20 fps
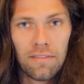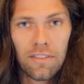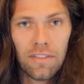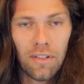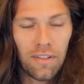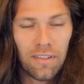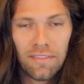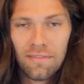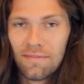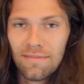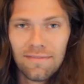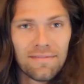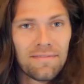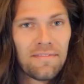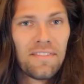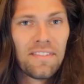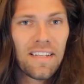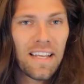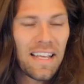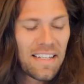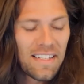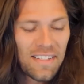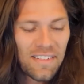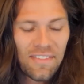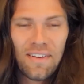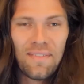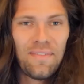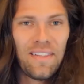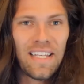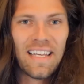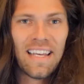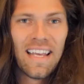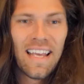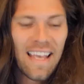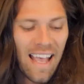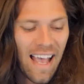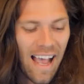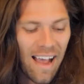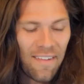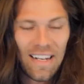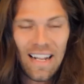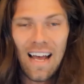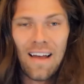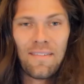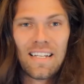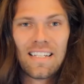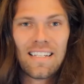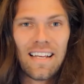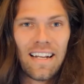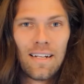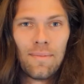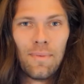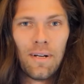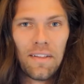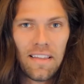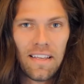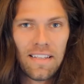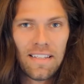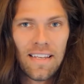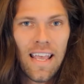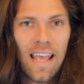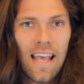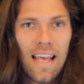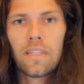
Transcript: So extremely, I'm excited about this.